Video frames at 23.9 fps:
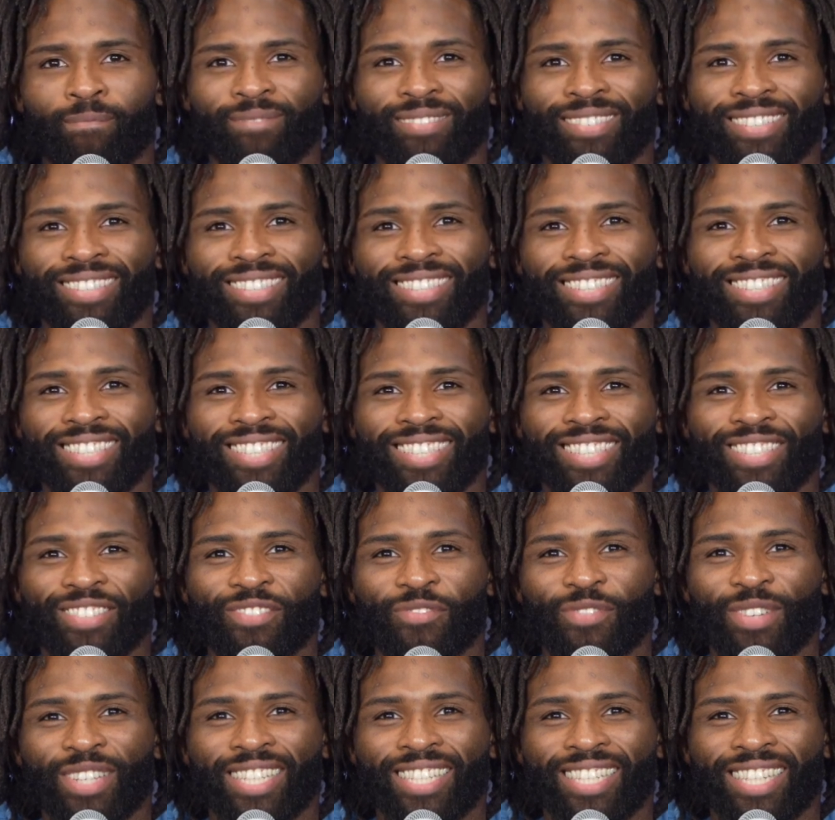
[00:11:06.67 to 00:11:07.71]
what's up, man?
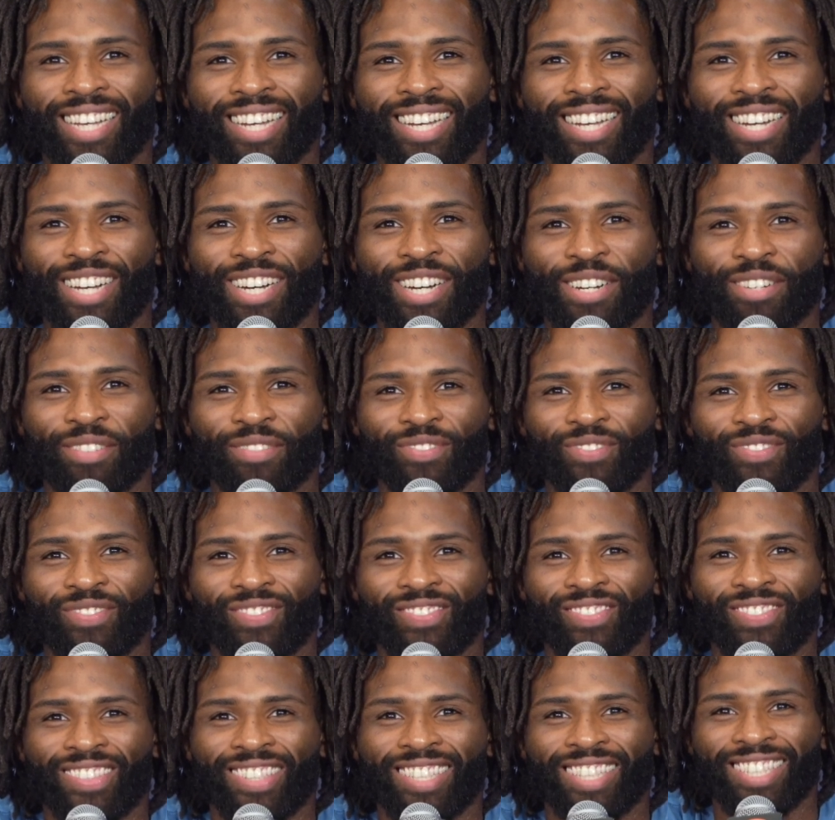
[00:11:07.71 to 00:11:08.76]
Thanks for taking
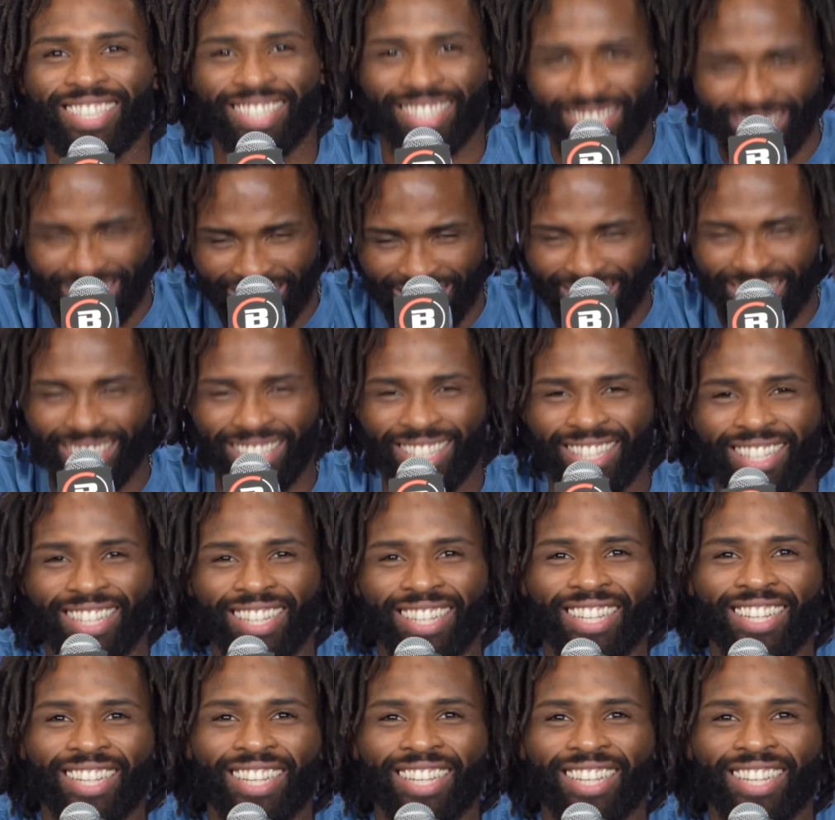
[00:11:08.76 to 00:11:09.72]
the time.